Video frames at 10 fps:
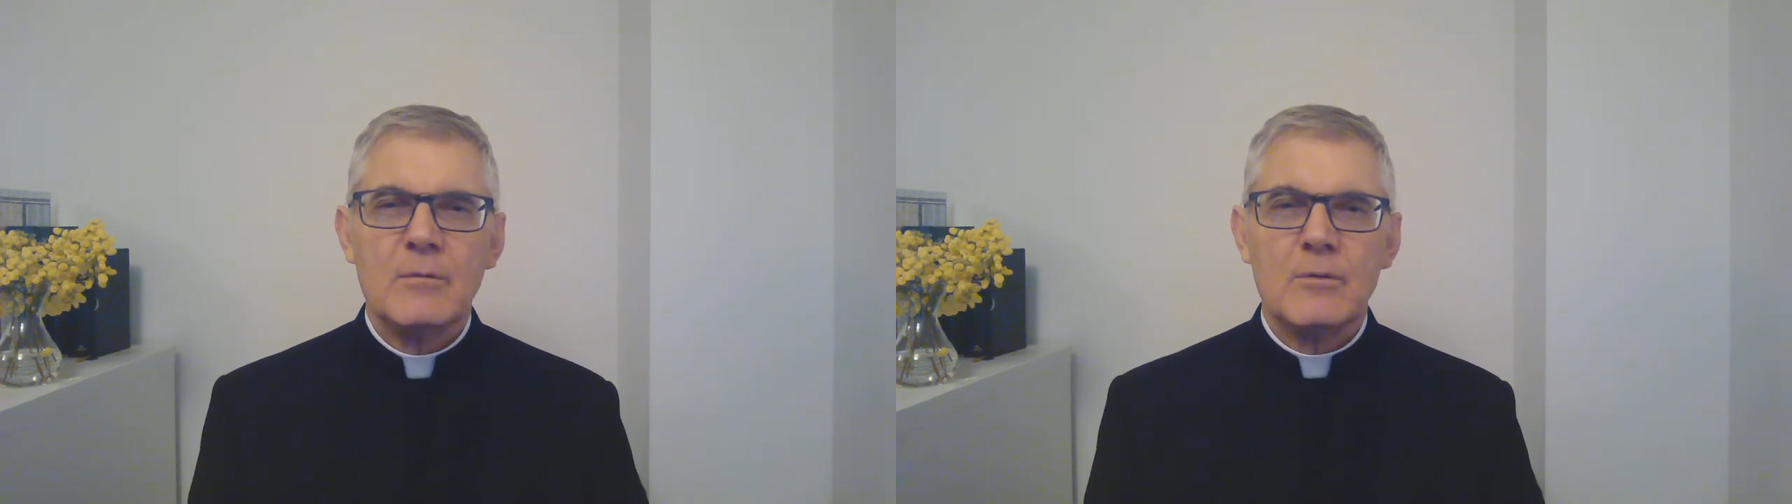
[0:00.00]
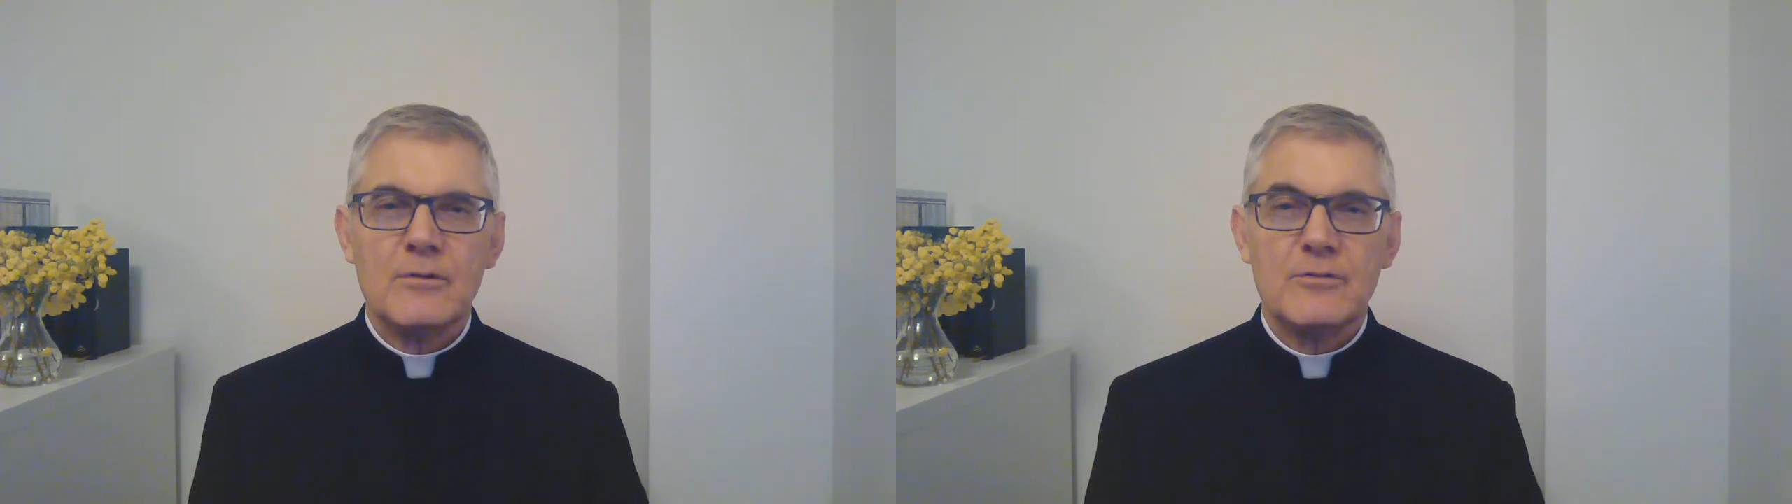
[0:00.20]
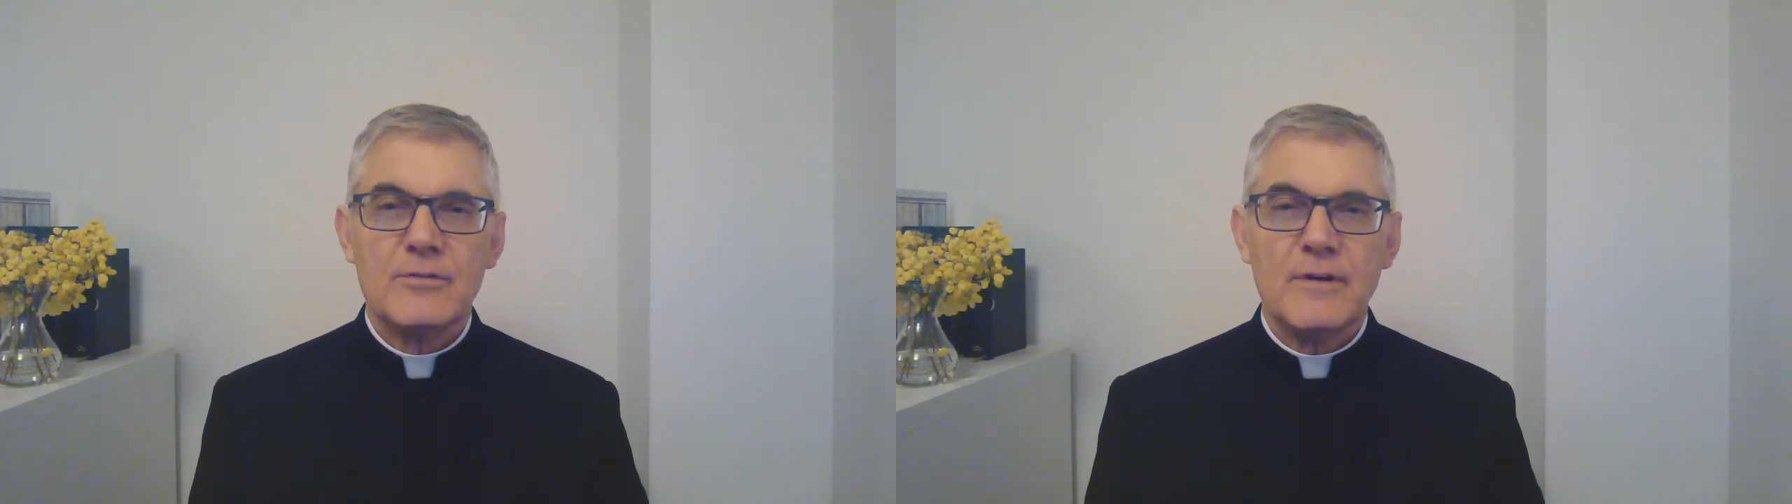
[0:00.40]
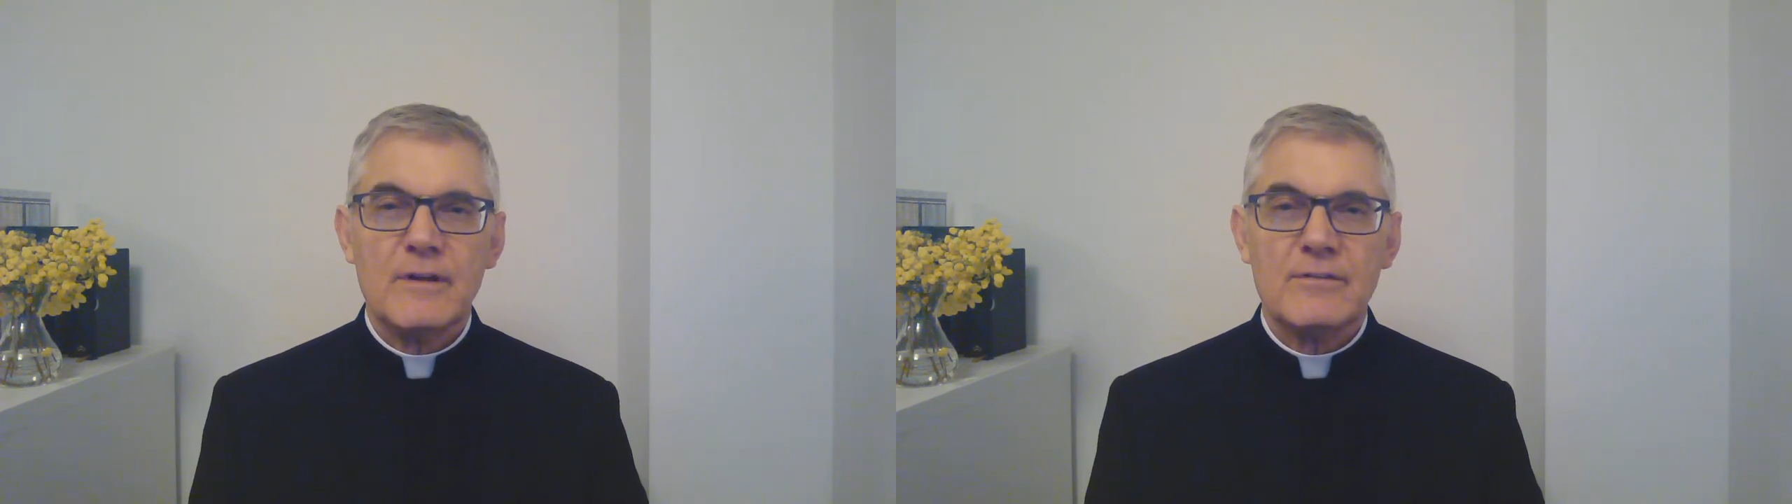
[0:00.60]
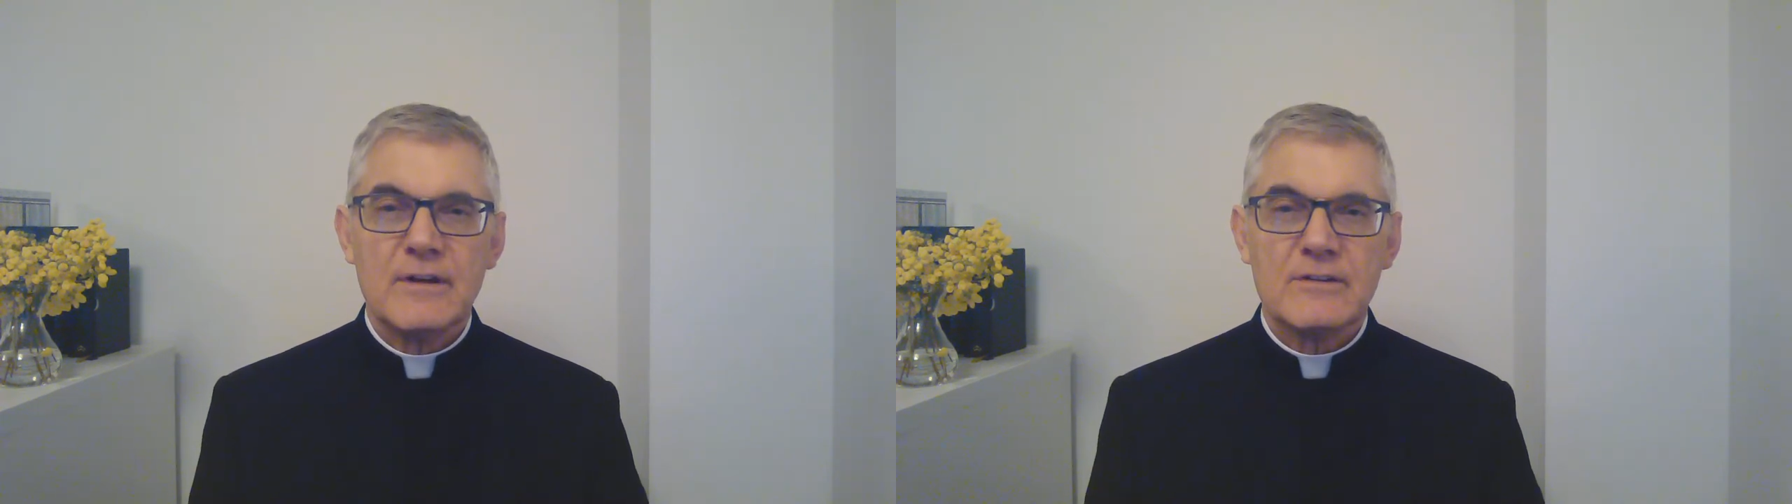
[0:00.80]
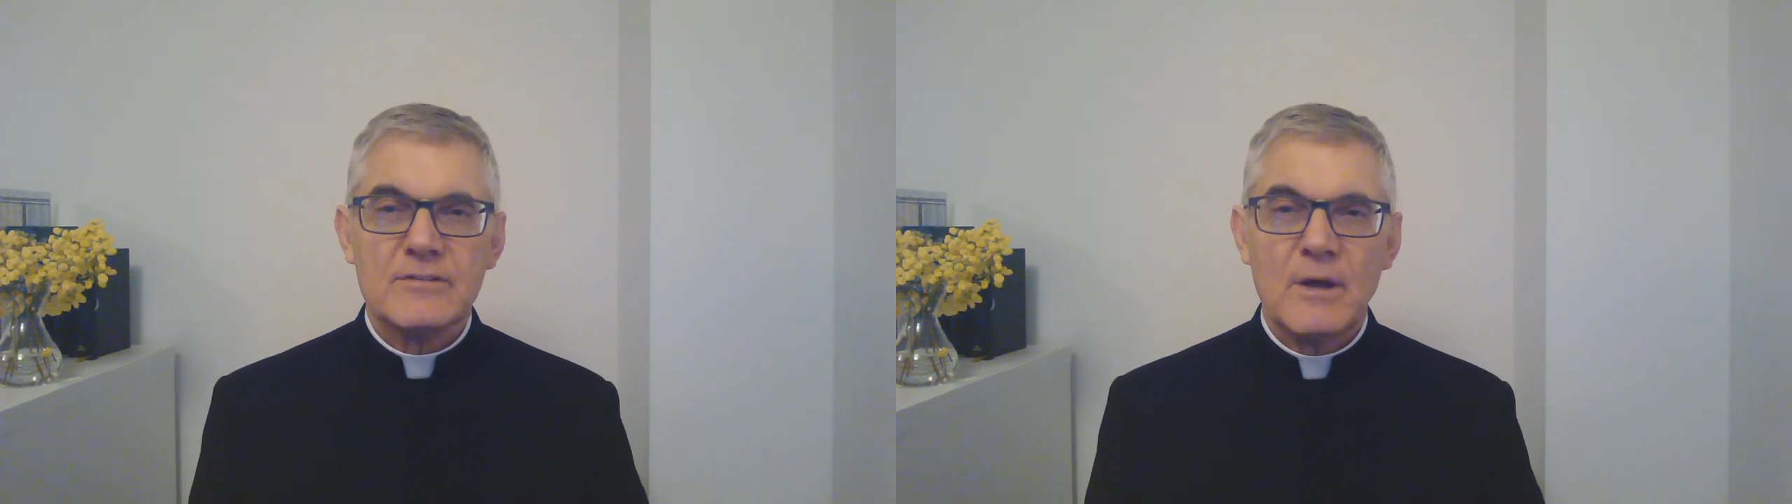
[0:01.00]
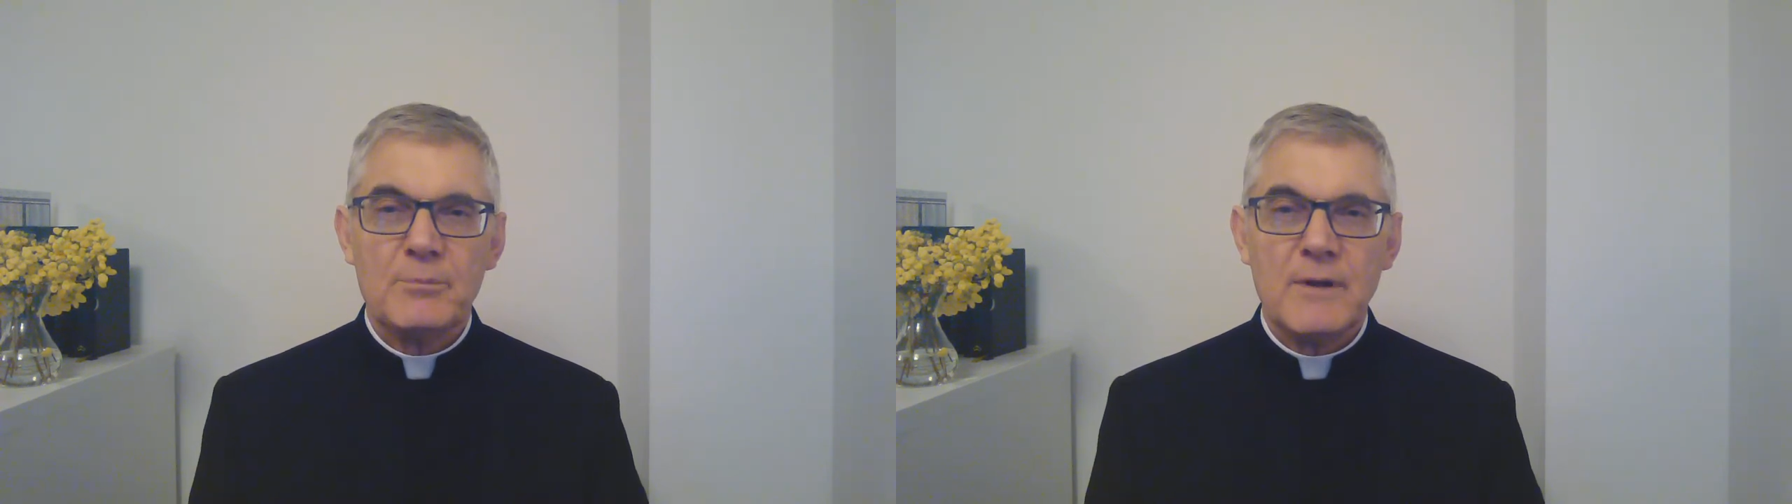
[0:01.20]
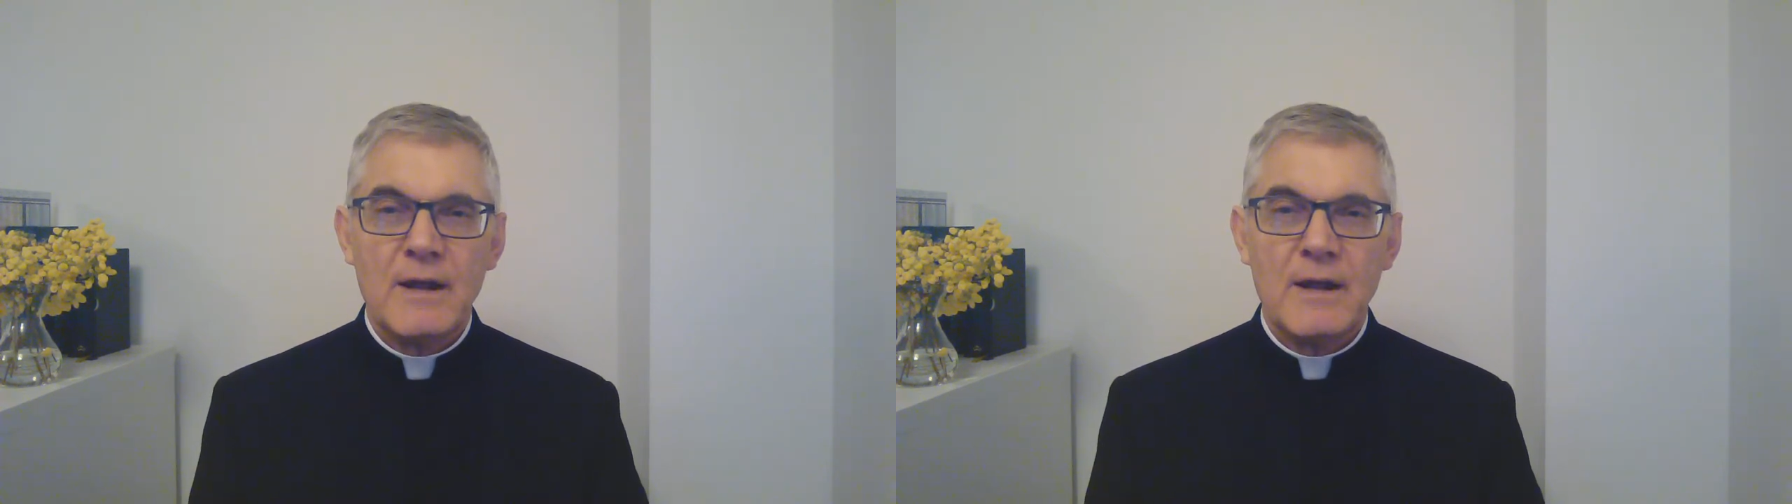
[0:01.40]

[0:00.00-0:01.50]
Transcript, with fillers: which faith accept